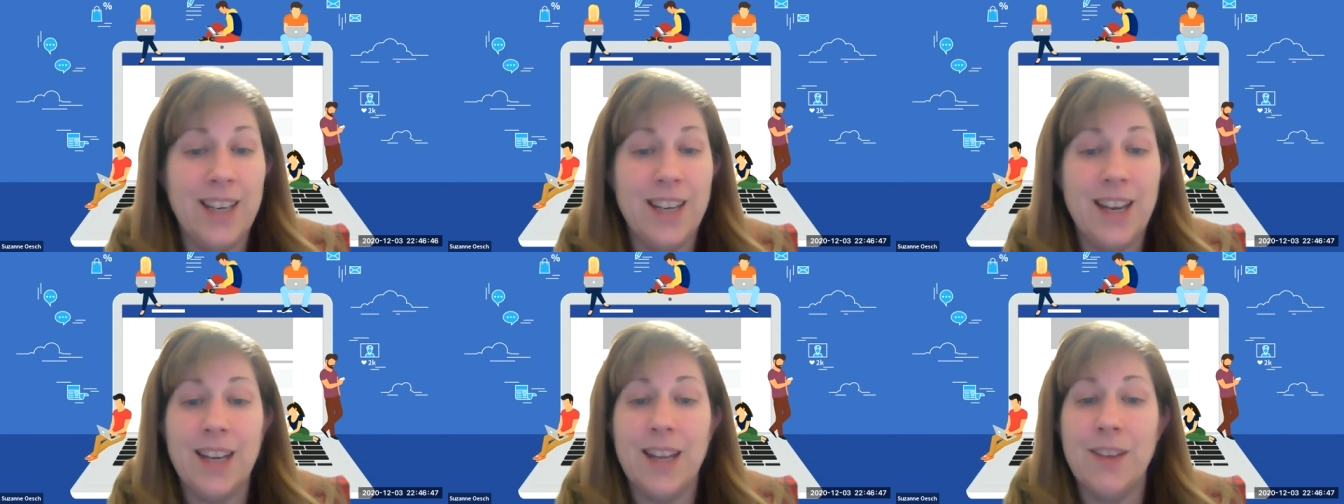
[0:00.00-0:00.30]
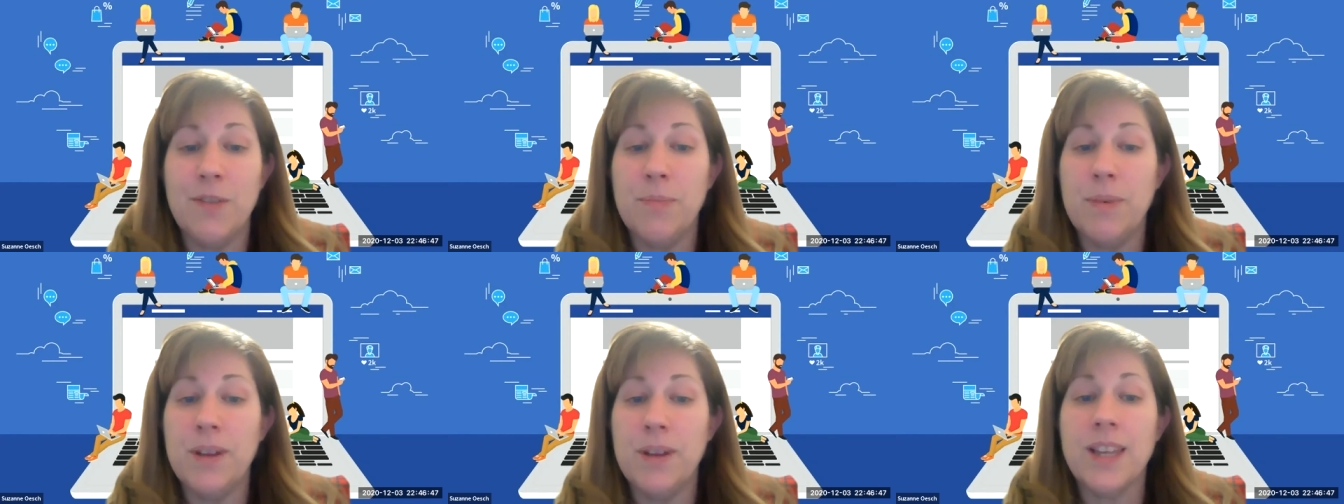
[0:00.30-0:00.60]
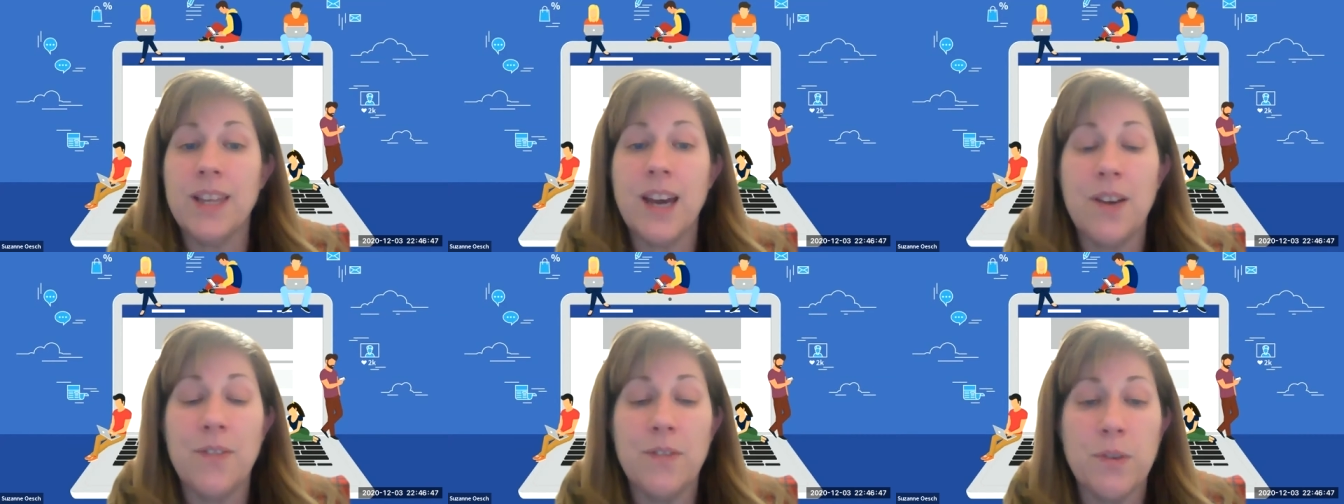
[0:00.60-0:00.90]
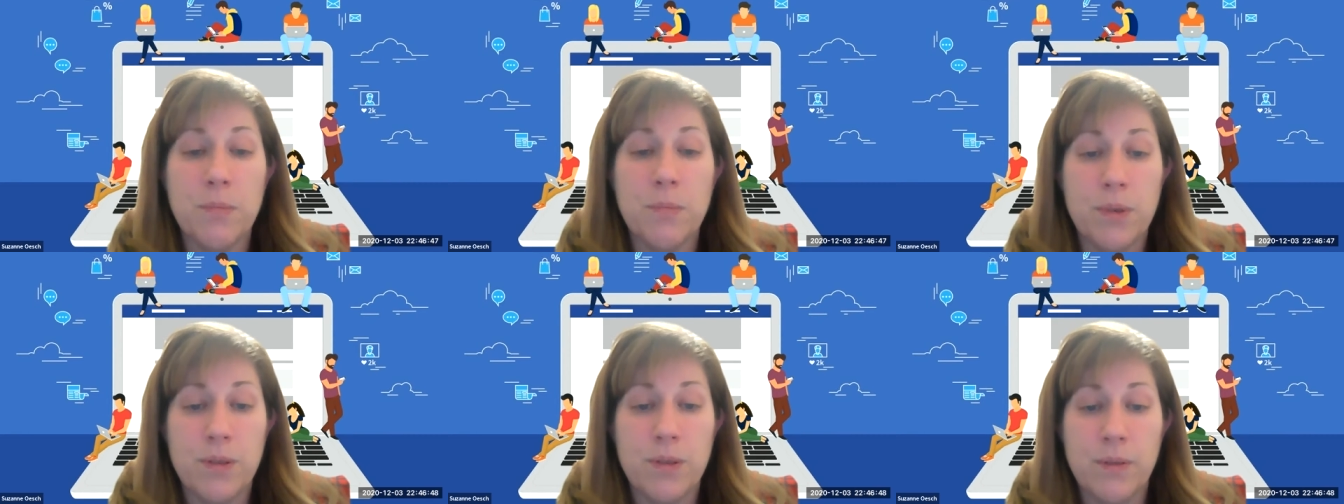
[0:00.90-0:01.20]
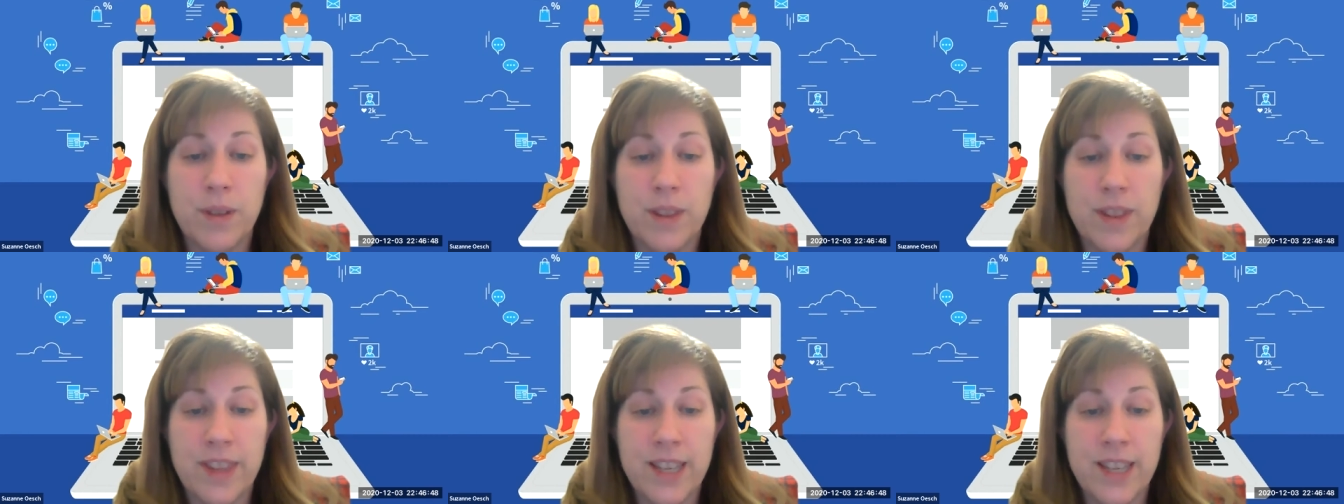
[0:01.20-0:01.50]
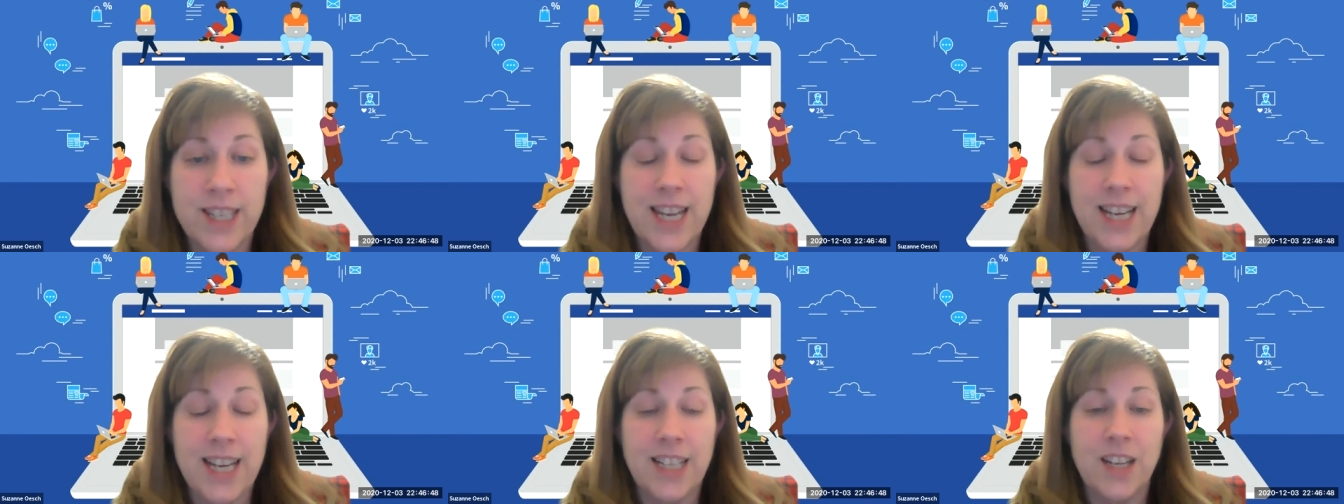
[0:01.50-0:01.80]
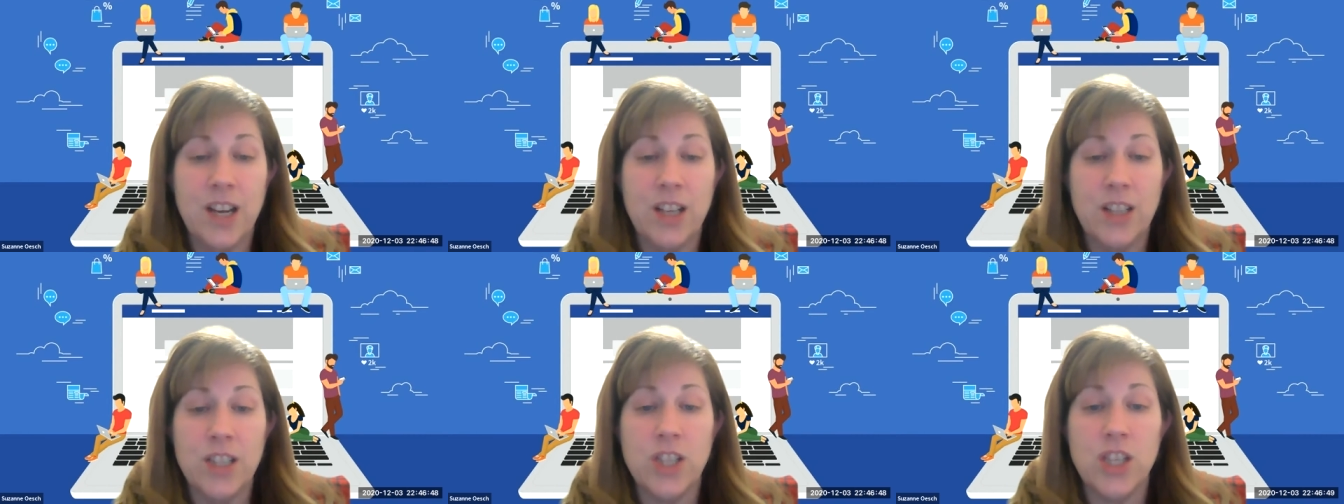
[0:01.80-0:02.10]
Not everybody's comfortable with the
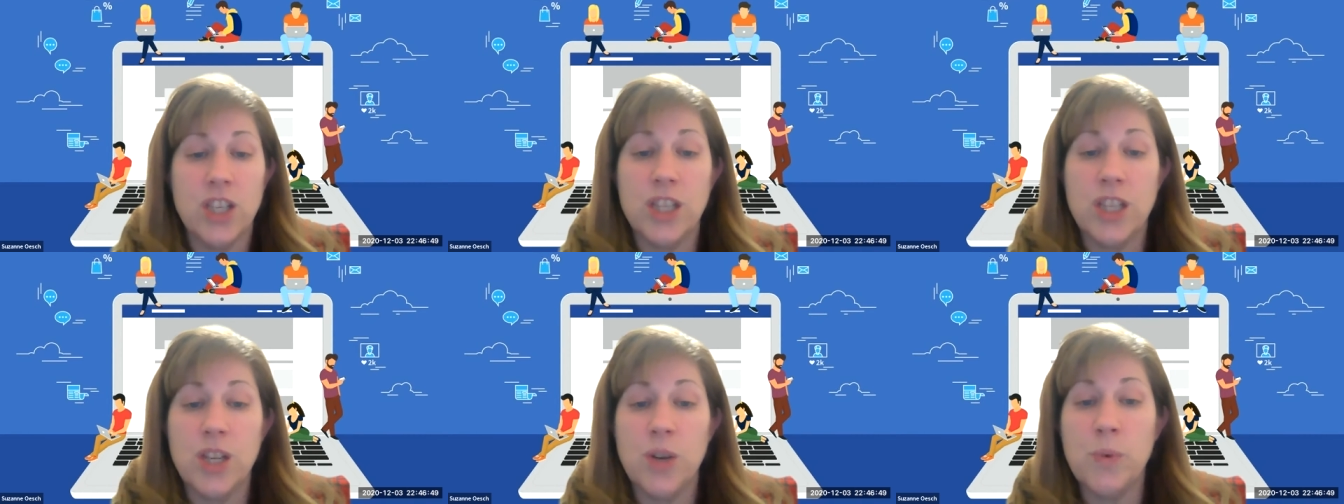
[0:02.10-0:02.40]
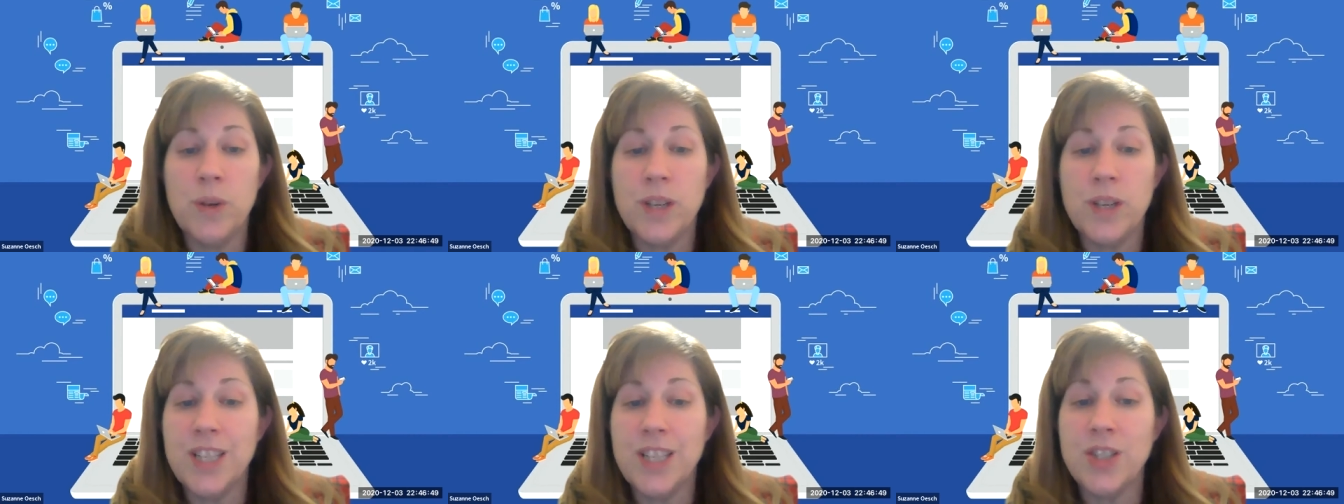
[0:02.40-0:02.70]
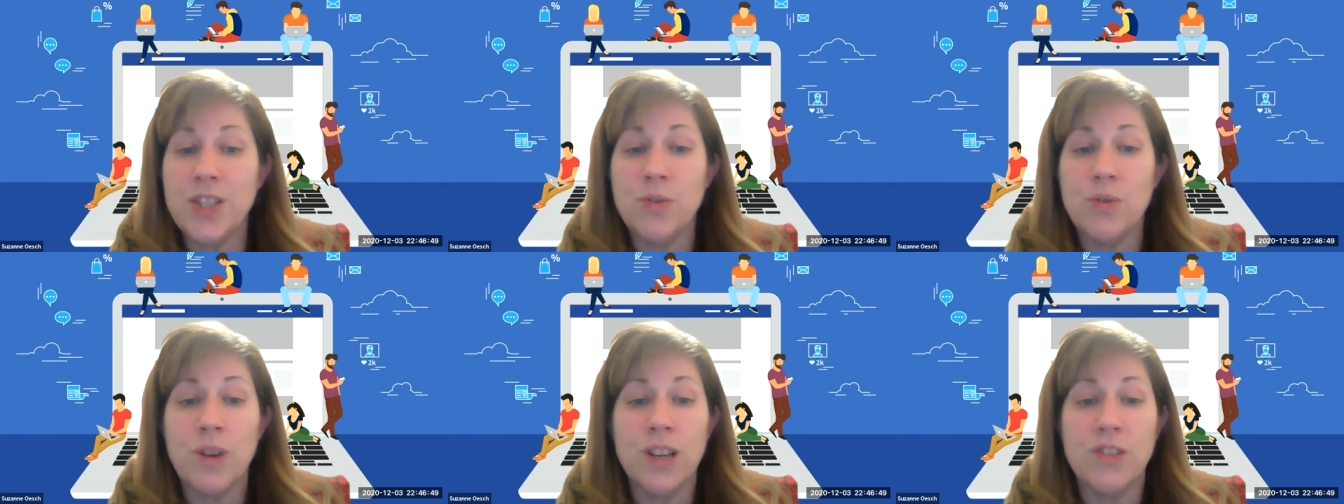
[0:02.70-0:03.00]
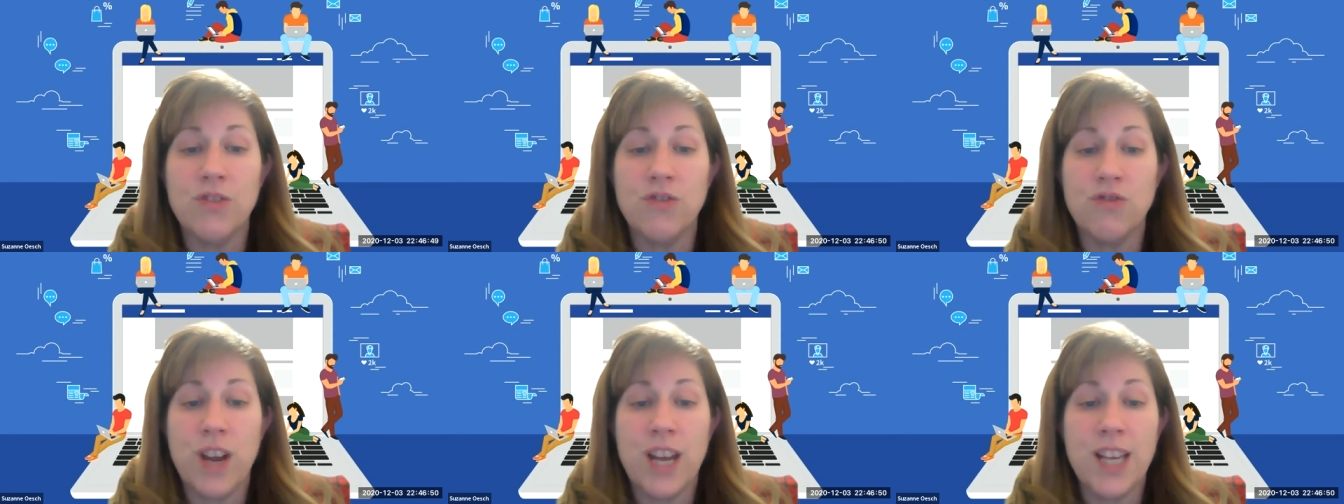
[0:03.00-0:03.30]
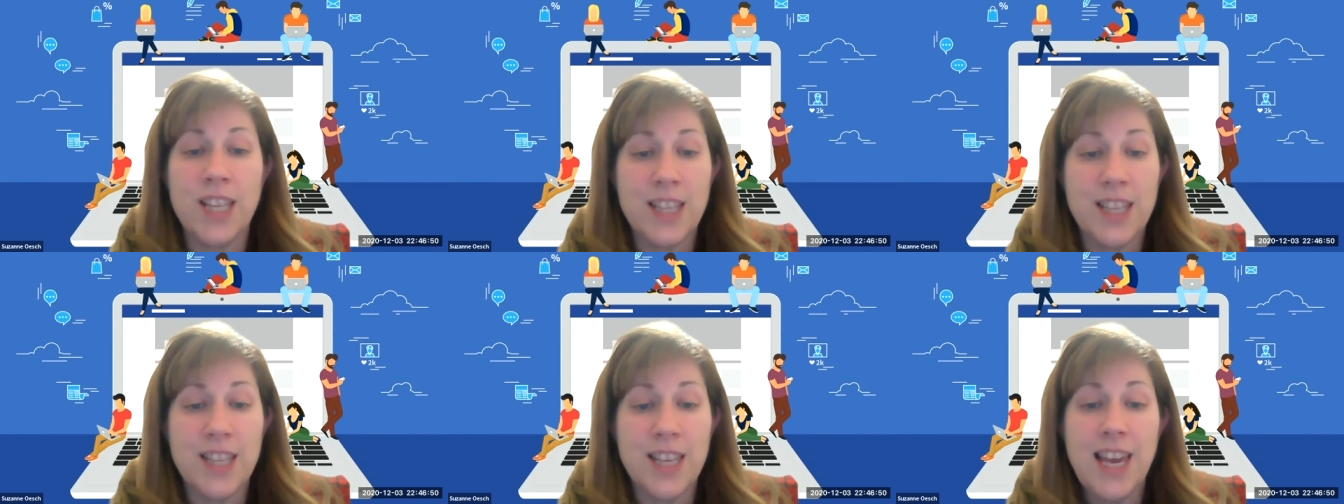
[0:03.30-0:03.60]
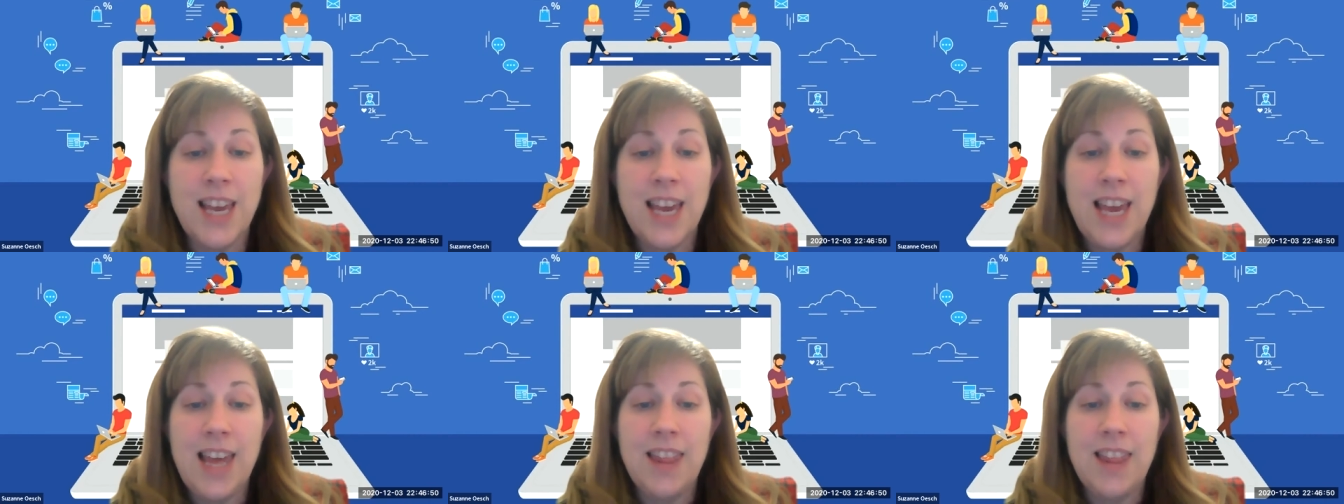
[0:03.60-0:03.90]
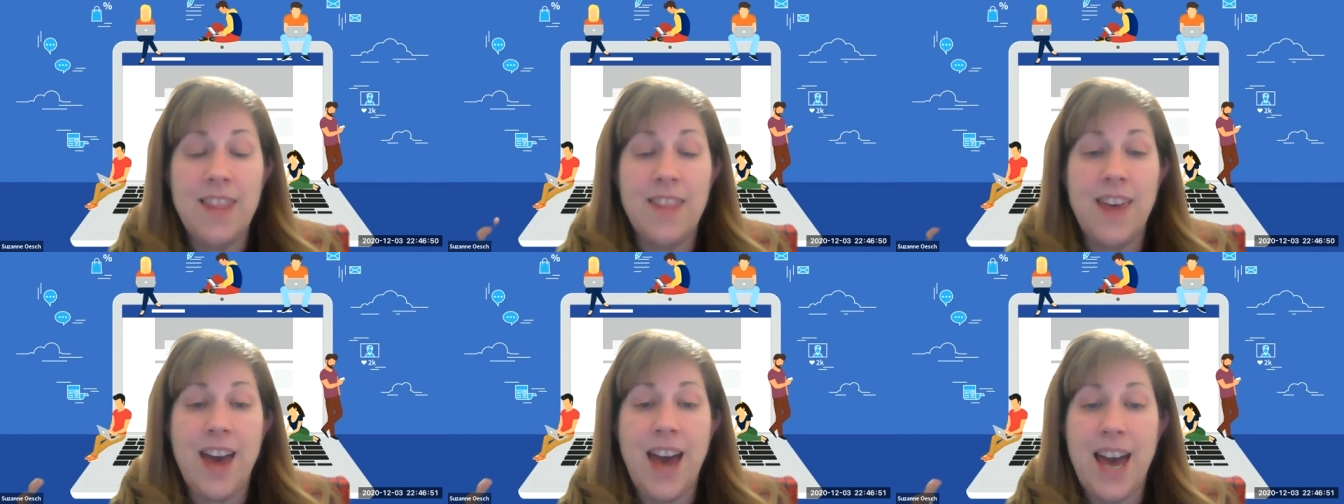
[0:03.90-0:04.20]
technology. So we need to address
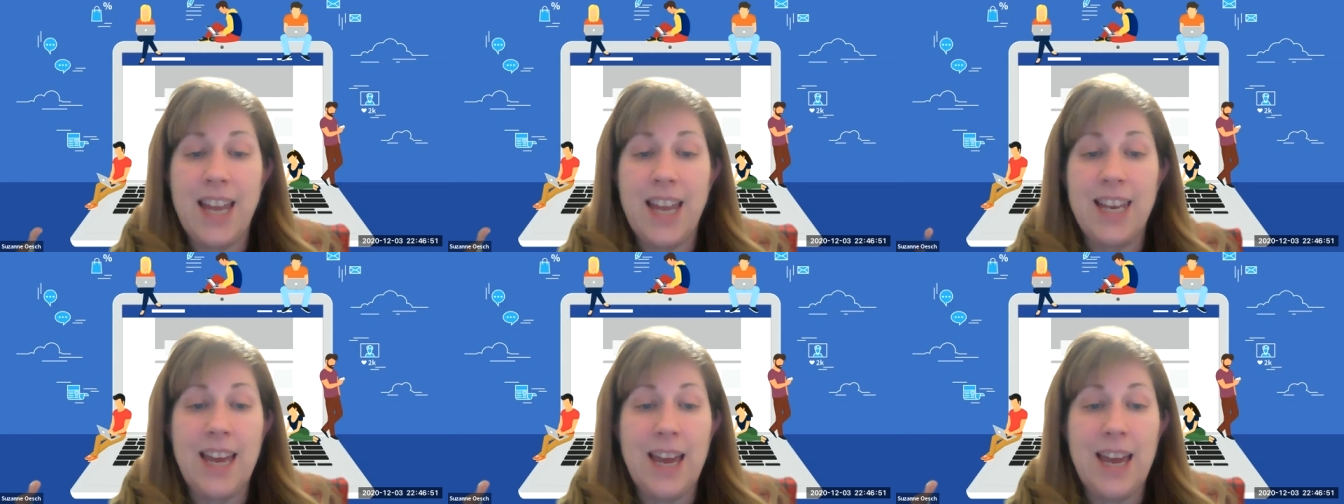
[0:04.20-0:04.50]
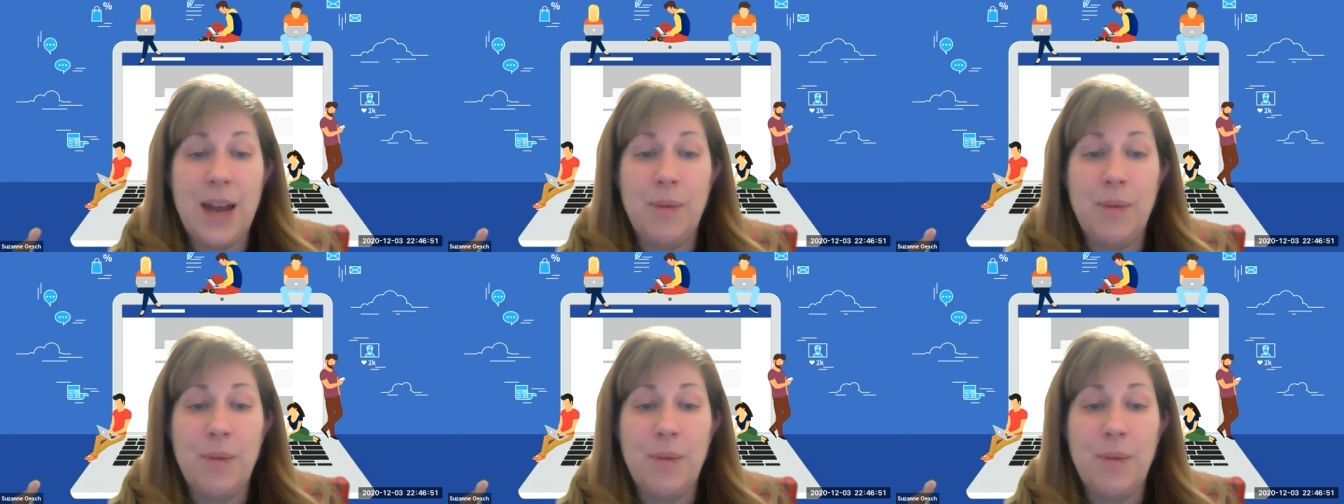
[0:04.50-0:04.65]
that